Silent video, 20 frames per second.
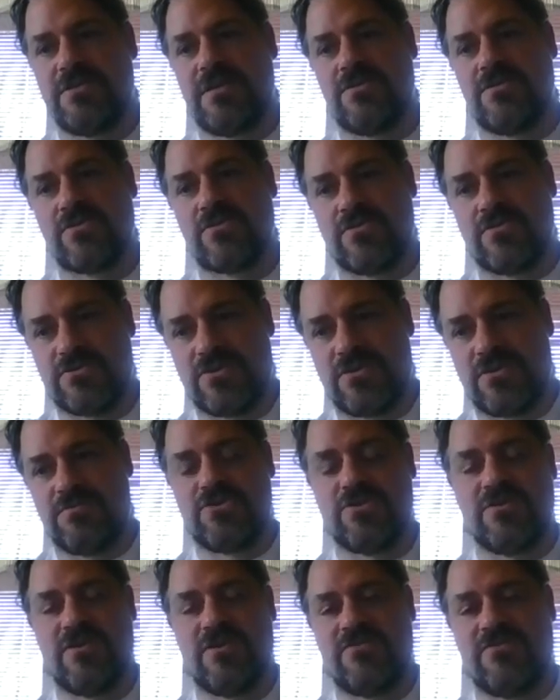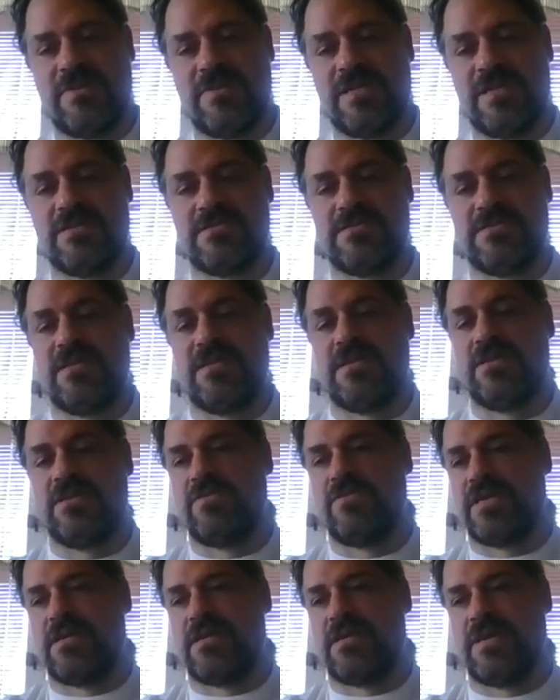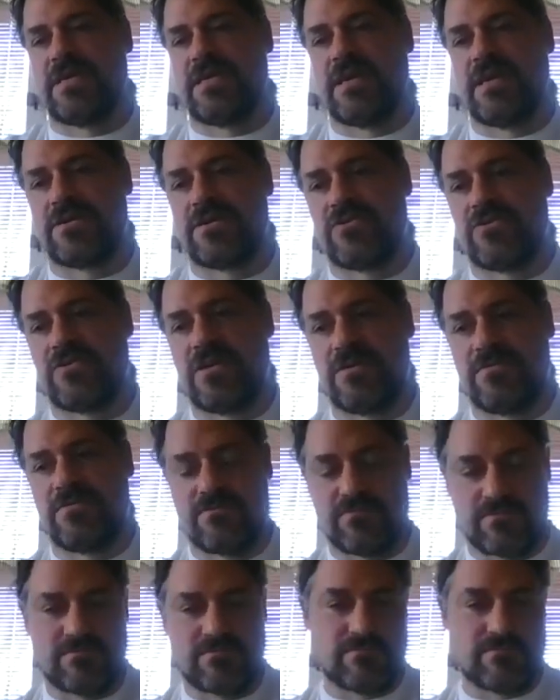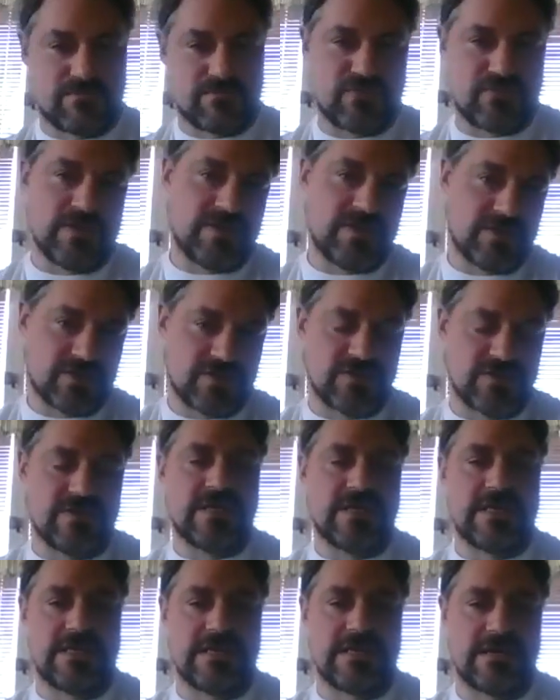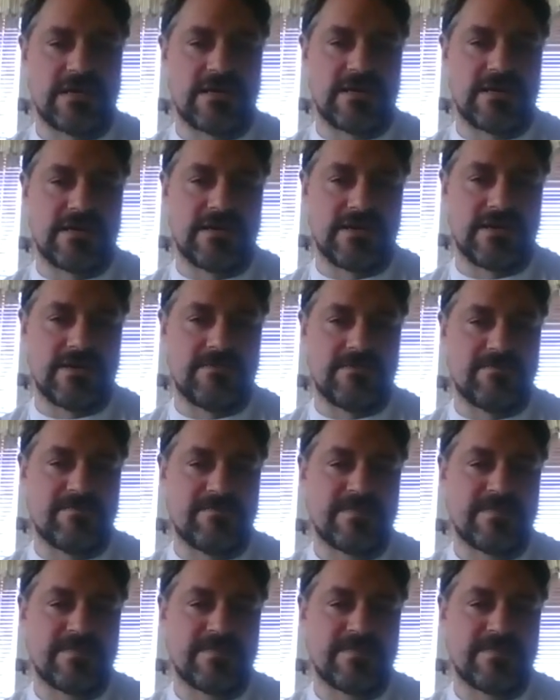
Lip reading: and the consumption of medicine, then we can make accurate prediction that are